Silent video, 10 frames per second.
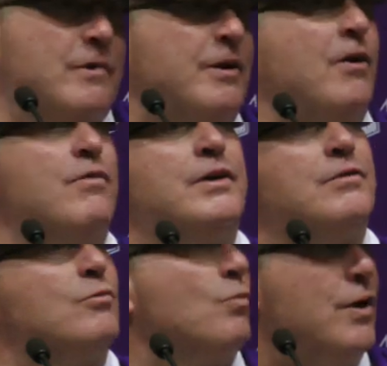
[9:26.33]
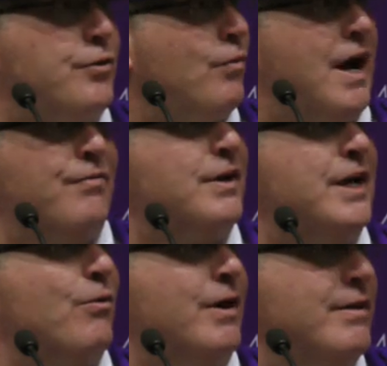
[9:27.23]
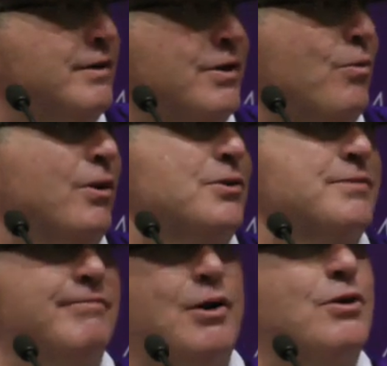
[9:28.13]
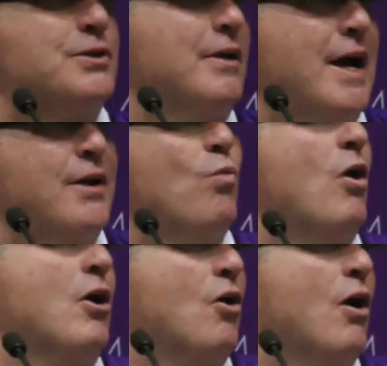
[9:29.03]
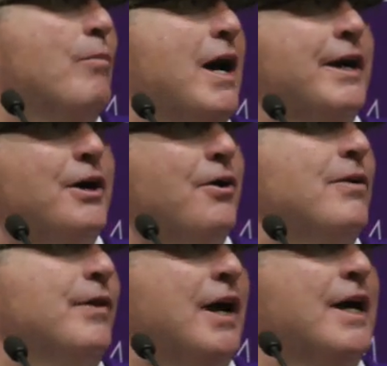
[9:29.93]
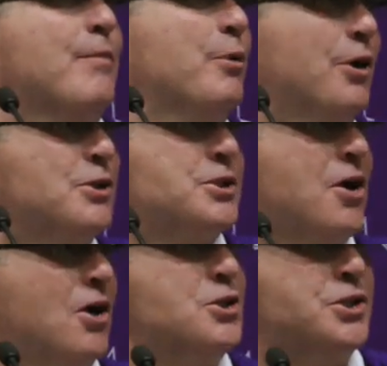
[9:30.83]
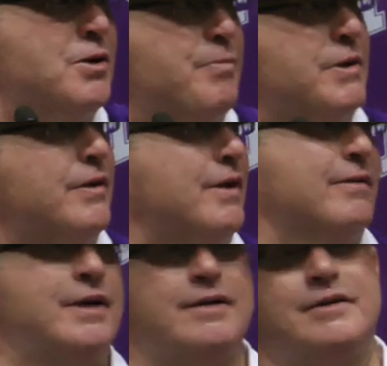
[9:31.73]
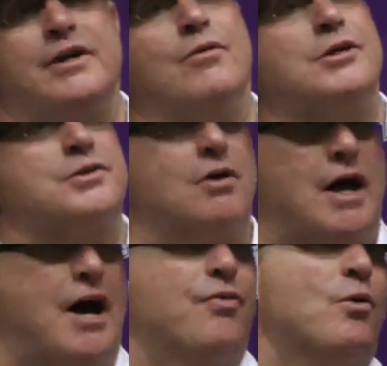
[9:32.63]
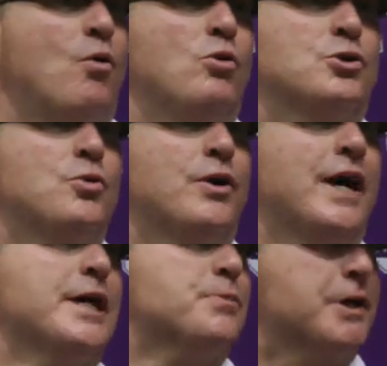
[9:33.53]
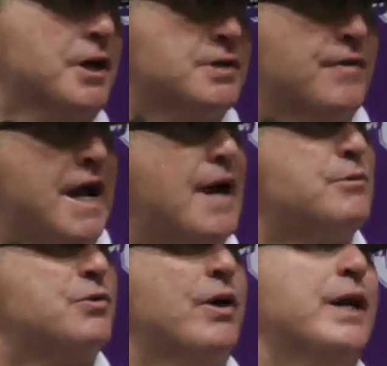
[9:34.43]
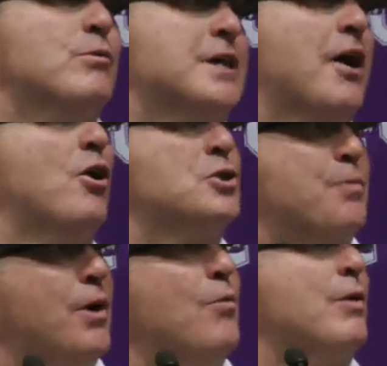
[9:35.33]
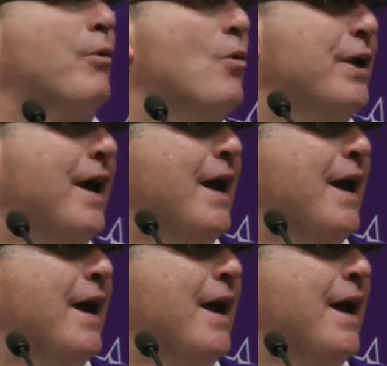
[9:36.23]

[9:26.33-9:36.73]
You know, they went the route that he went, you know, I had to walk on back here, and then I got put on scholarship, and then, you know, he's out the whole 2 days because of a hamstring. He was out all spring with a broken